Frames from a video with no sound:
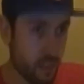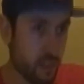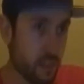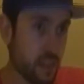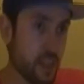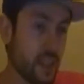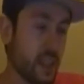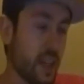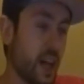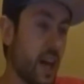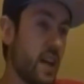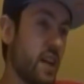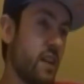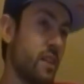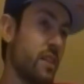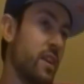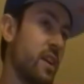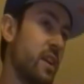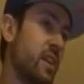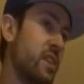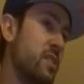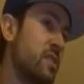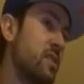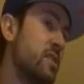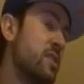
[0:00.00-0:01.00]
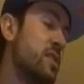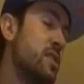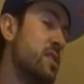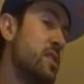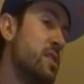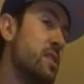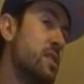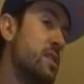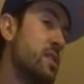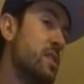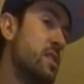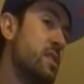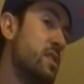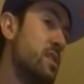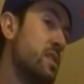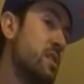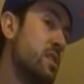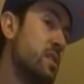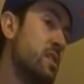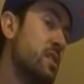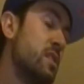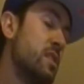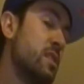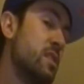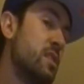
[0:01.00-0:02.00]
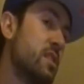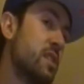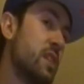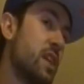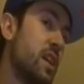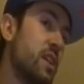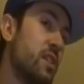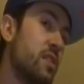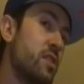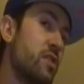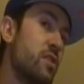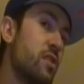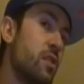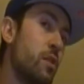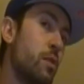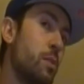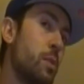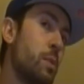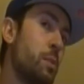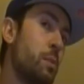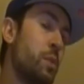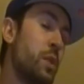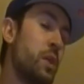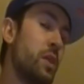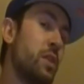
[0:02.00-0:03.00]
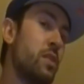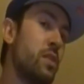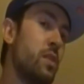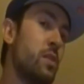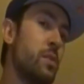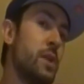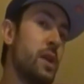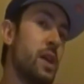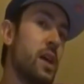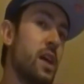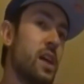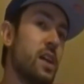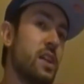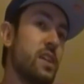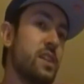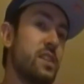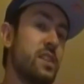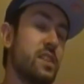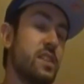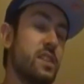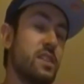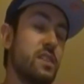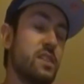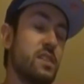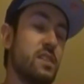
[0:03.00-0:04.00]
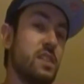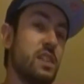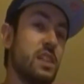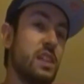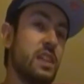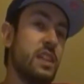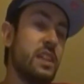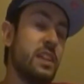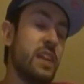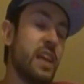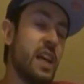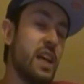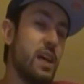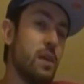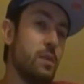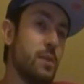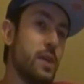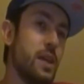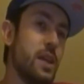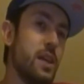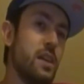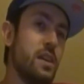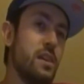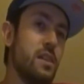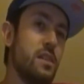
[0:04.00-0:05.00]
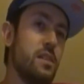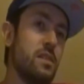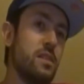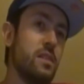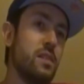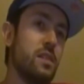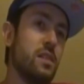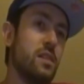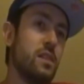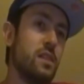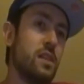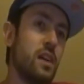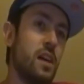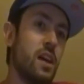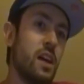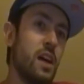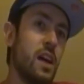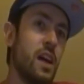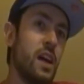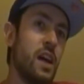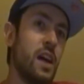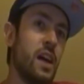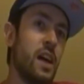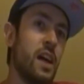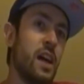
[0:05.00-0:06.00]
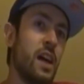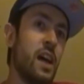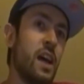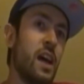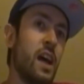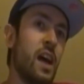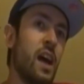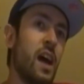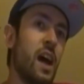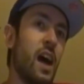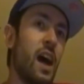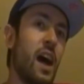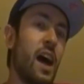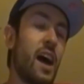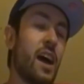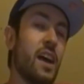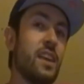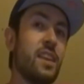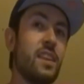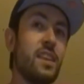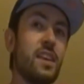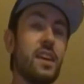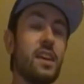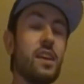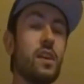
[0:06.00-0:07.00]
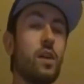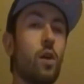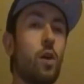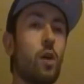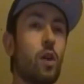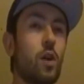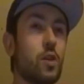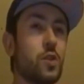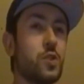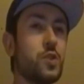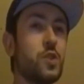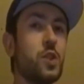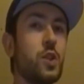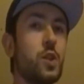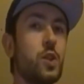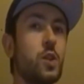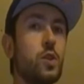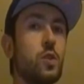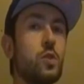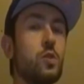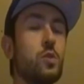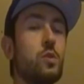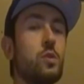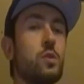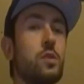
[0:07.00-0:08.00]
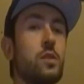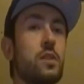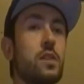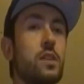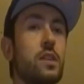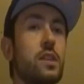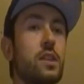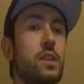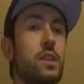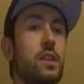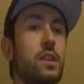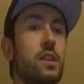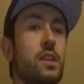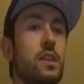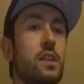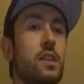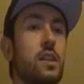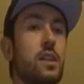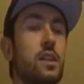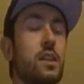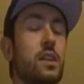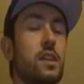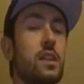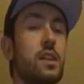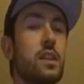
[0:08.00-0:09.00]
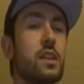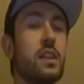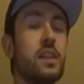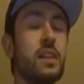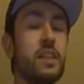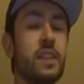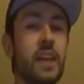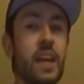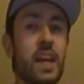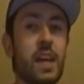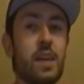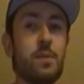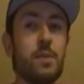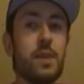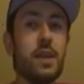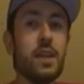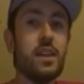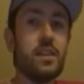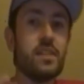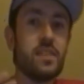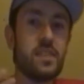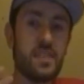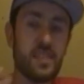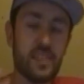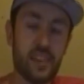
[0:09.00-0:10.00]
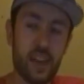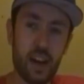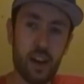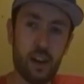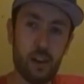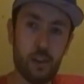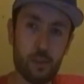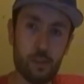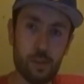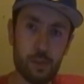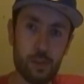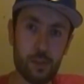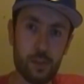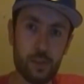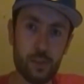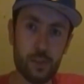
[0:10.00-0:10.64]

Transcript: Like, I don't know. It's kind of stupid, but to be honest, gaming, I think also, gaming itself